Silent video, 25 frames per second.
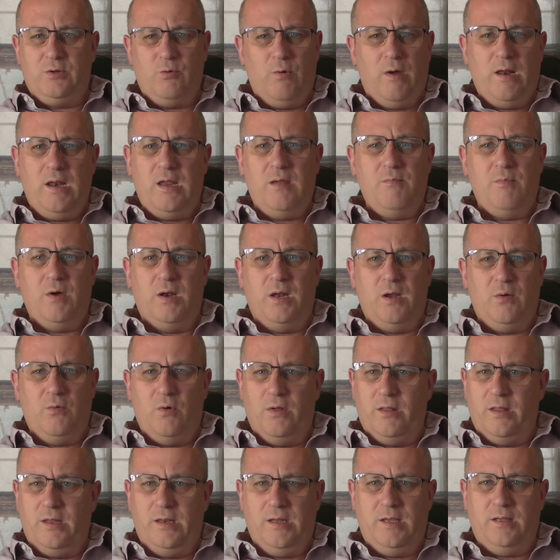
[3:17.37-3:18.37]
to anybody
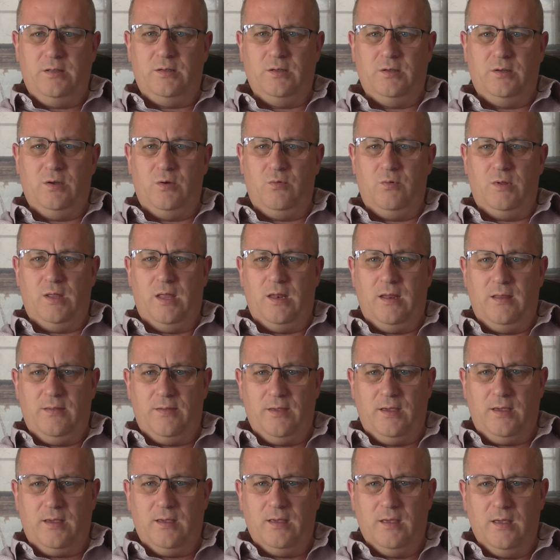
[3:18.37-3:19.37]
what they need to do with
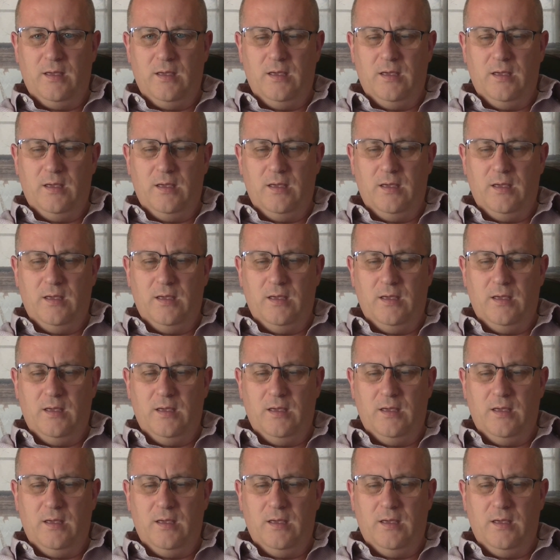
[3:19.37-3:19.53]
anything.